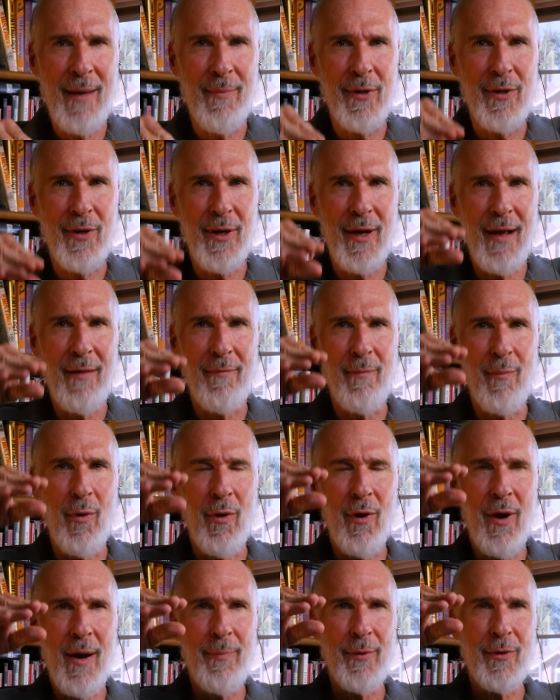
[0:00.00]
but you're going to have
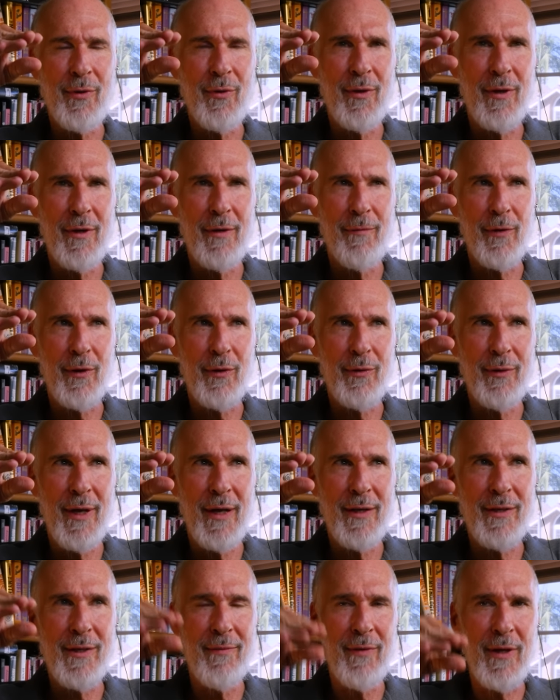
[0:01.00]
more opportunity for
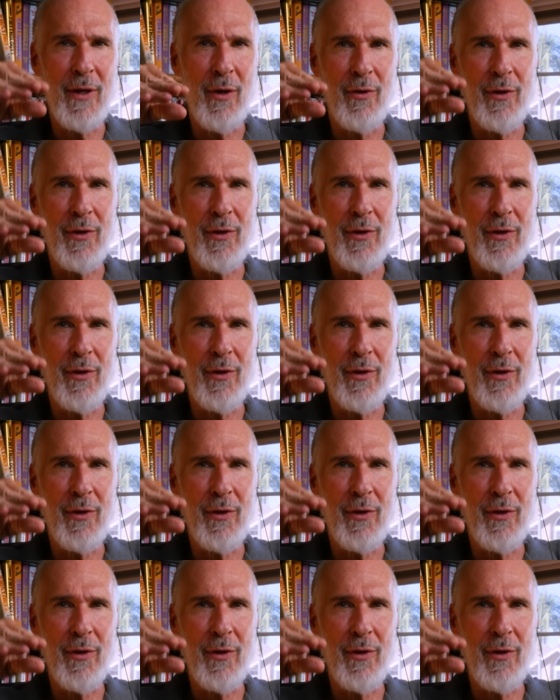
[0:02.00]
creativity,